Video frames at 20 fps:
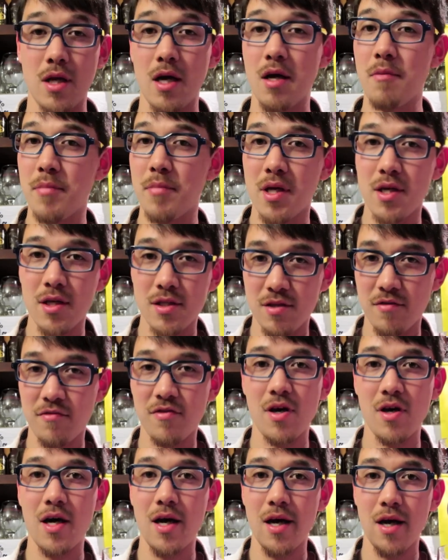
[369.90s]
not because of
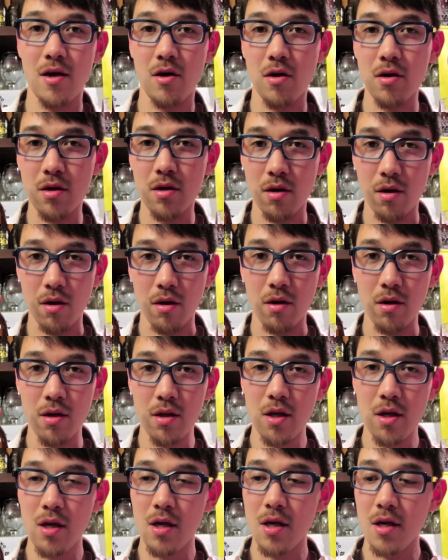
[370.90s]
the high alcohol,
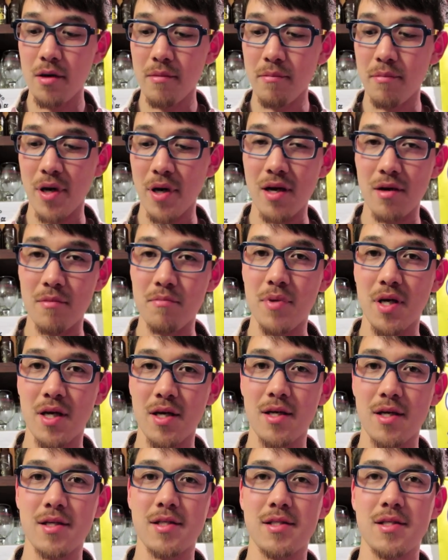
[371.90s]
but
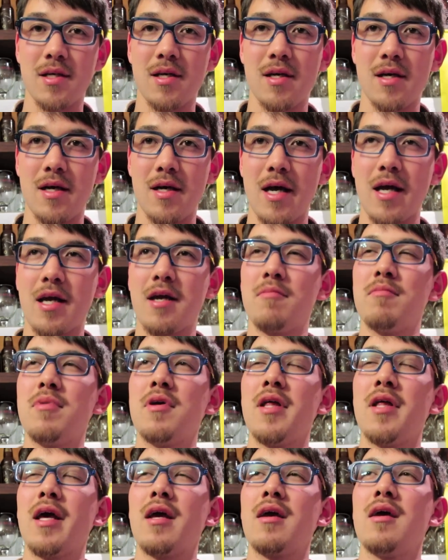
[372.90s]
because I can be
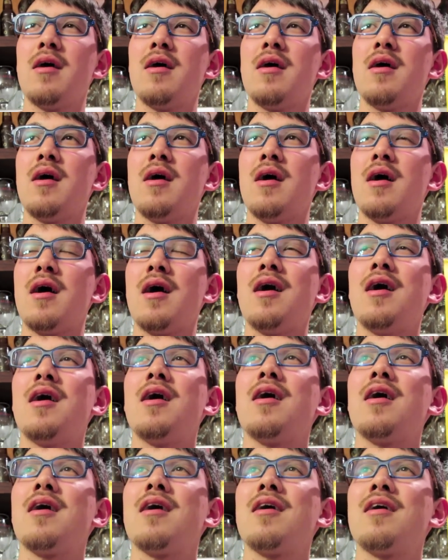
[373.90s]
like,
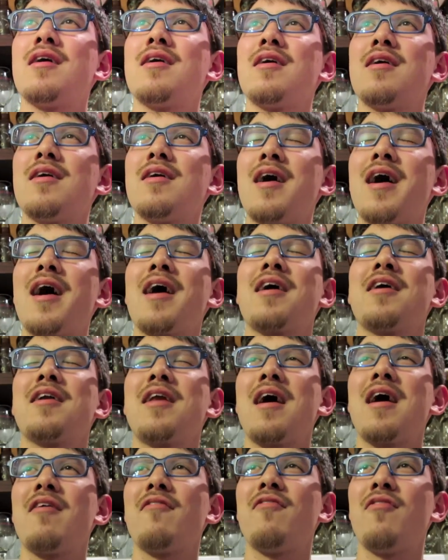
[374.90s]
ah, I can
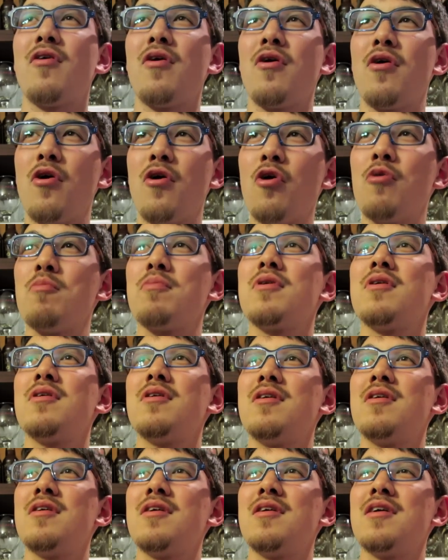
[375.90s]
have hope
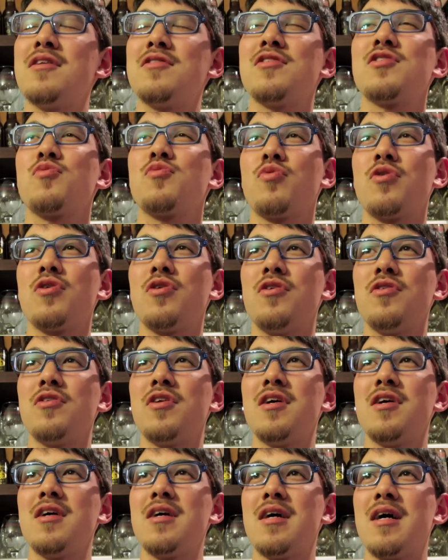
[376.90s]
in this
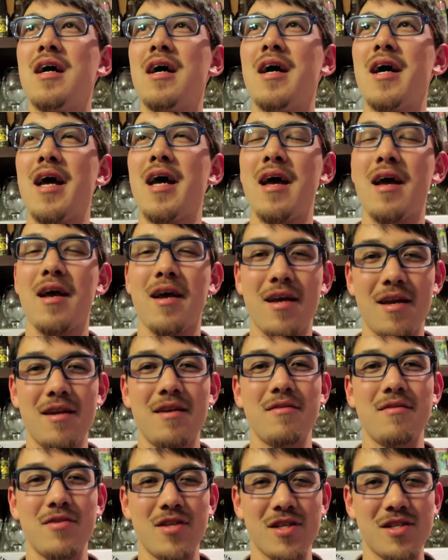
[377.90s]
world. I can
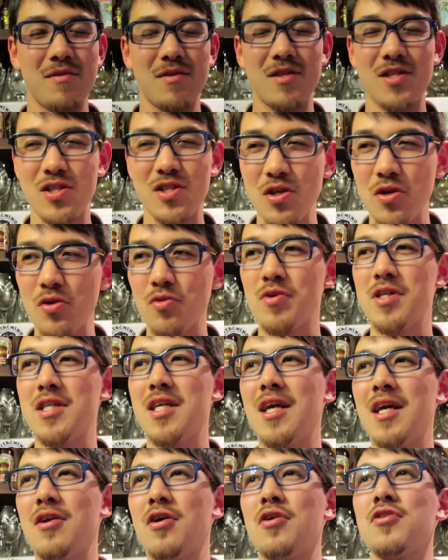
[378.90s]
just still
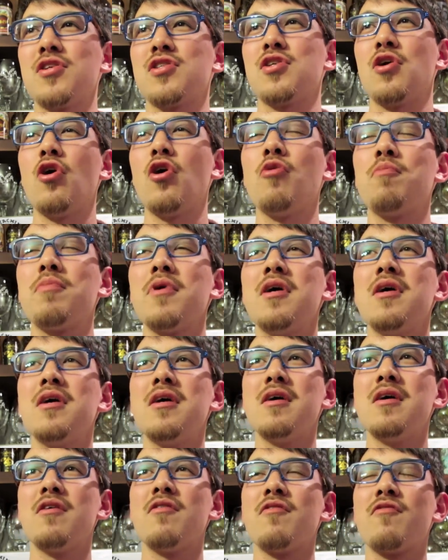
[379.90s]
retain all this hope
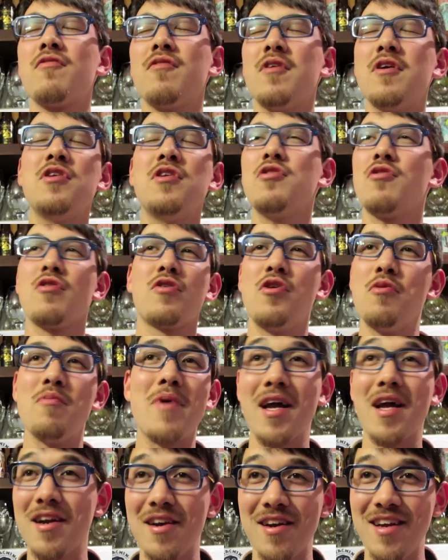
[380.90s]
in
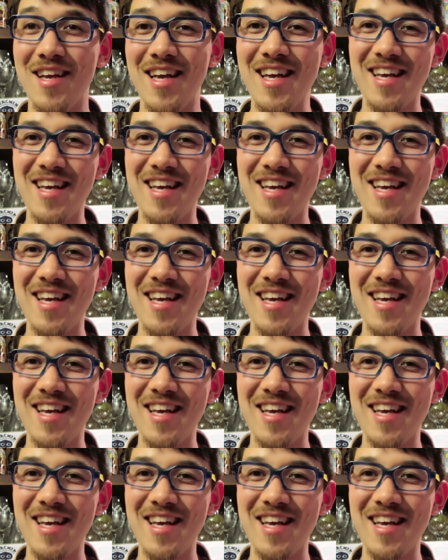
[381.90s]
humanity